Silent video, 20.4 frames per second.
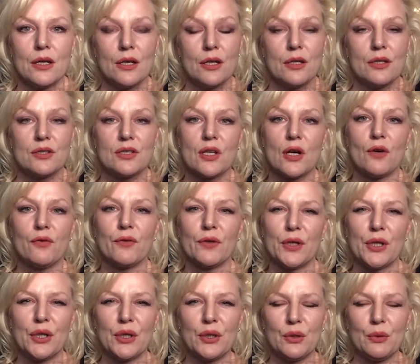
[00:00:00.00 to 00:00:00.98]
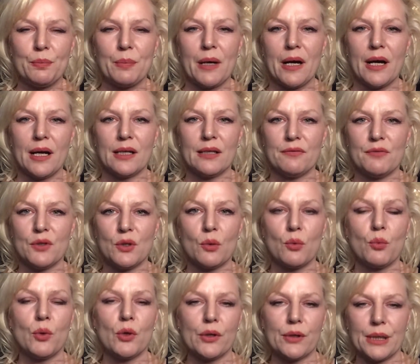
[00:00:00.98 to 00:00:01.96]
So for you, part of your
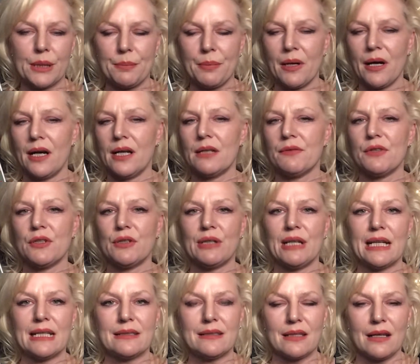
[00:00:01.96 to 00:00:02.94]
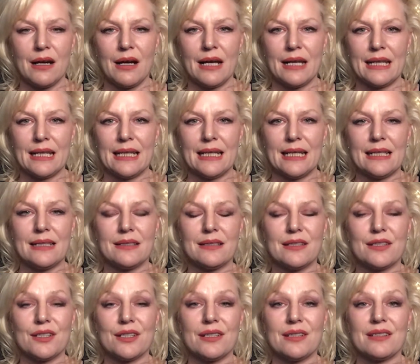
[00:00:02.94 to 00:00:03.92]
worry, part of your anxiety is
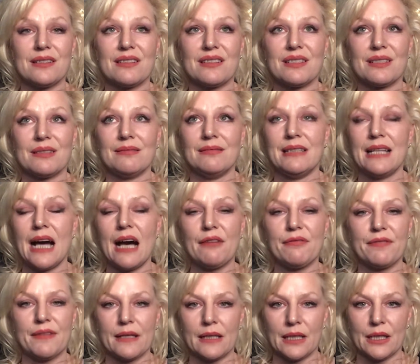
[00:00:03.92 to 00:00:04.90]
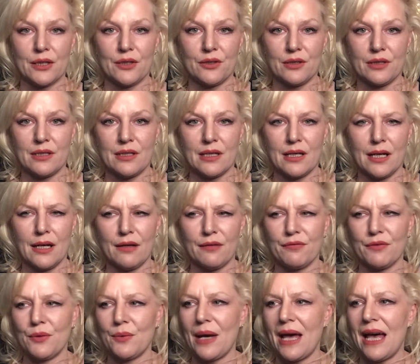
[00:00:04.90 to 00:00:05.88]
just not feeling good enough.
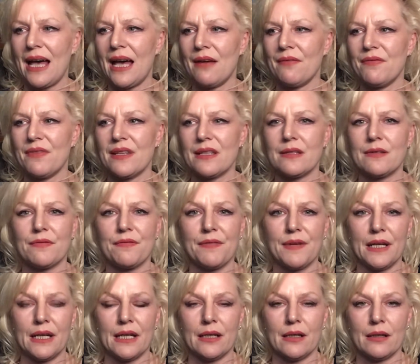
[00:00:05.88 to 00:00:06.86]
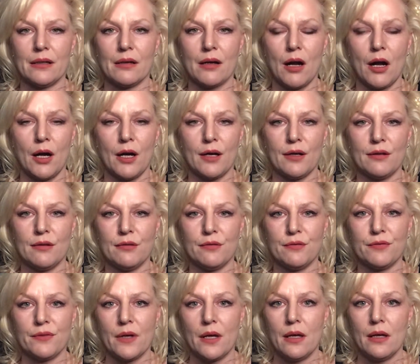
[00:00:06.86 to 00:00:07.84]
You have this fear of
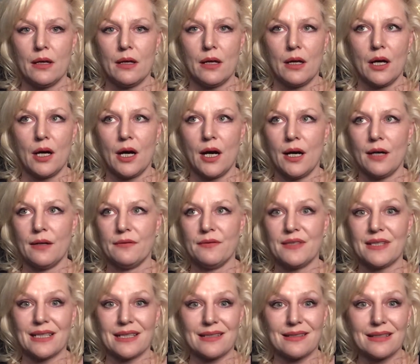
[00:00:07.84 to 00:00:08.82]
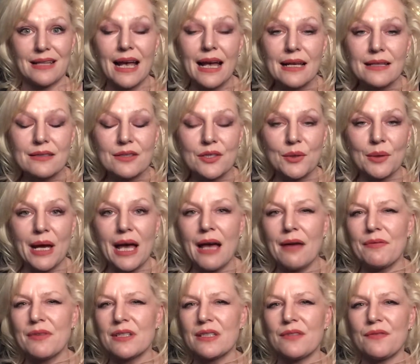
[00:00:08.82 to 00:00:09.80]
success. You
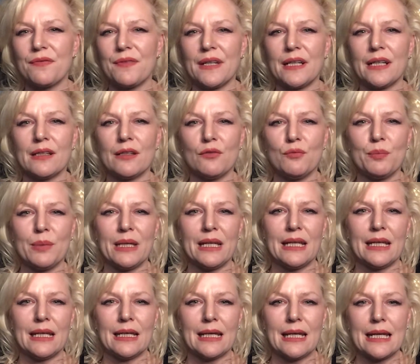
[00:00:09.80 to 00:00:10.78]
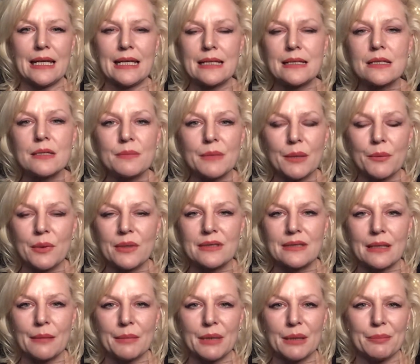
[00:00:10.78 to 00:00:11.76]
have this fear of being intimate with
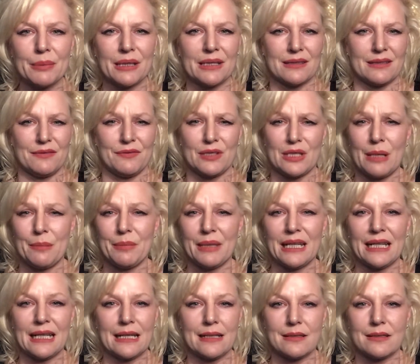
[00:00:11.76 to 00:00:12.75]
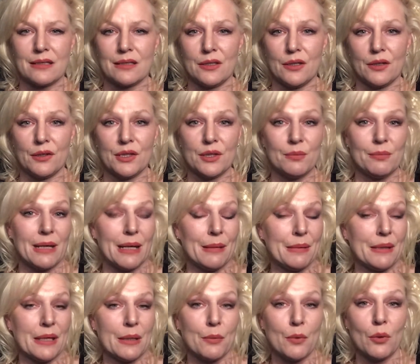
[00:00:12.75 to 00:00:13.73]
somebody because if somebody gets to know you, maybe
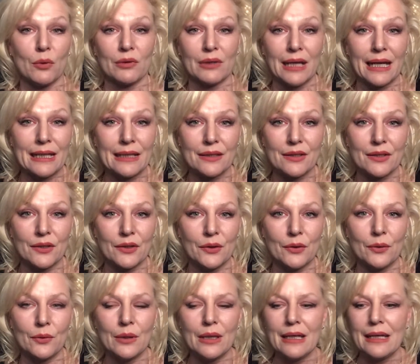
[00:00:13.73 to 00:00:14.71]
they won't like you.